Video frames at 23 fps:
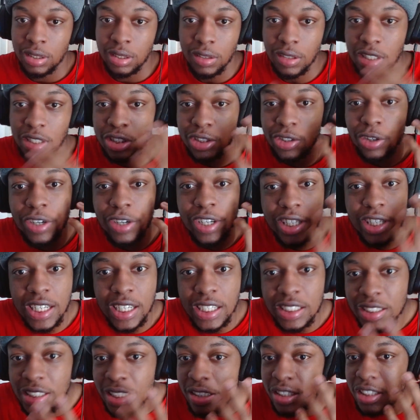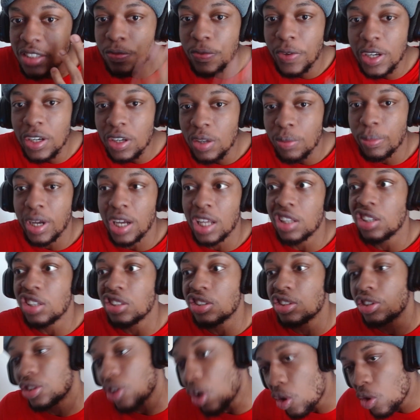Let's go ahead and get into this video, man. Let's
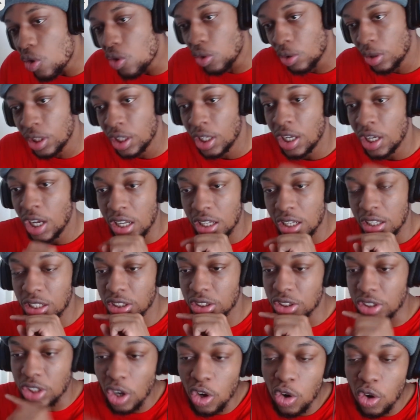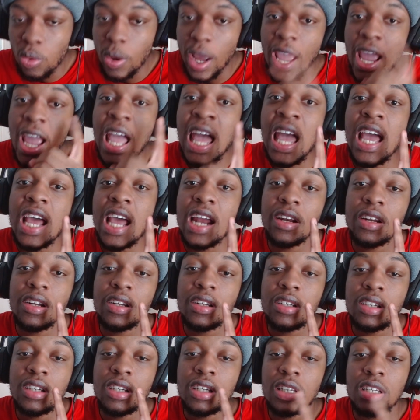go. Let's go. And
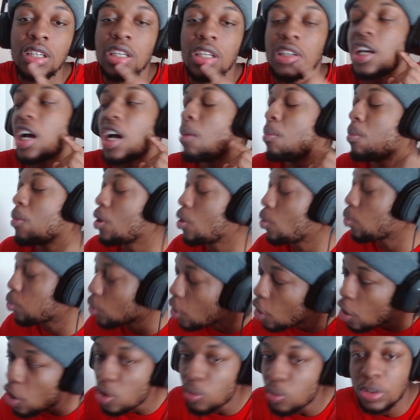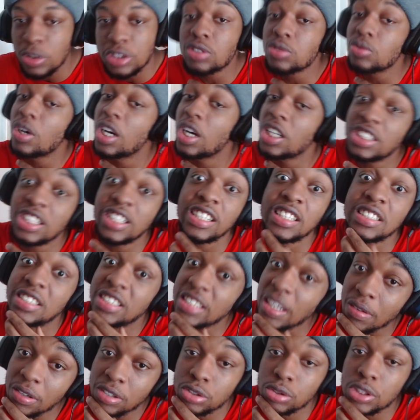y'all, man, we're almost
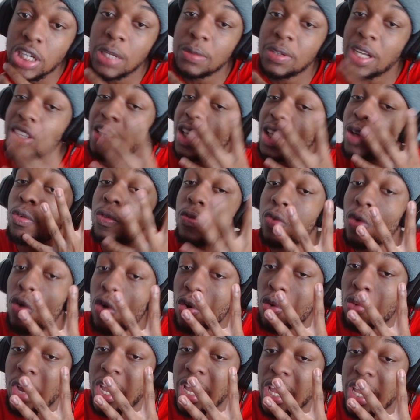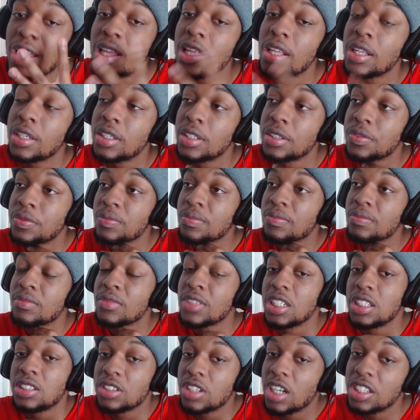170 subscribers. I think we're far away.
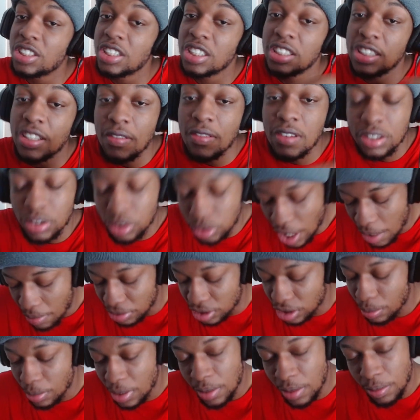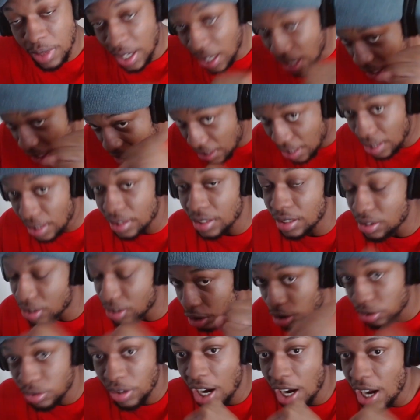170 subscribers, so, man, hit the
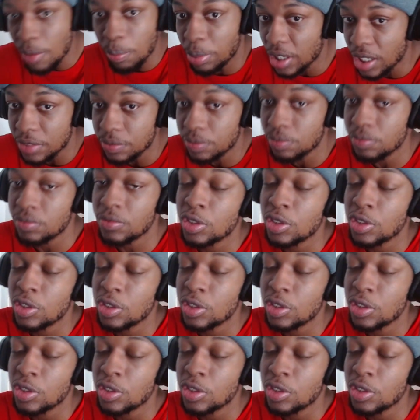subscribe button.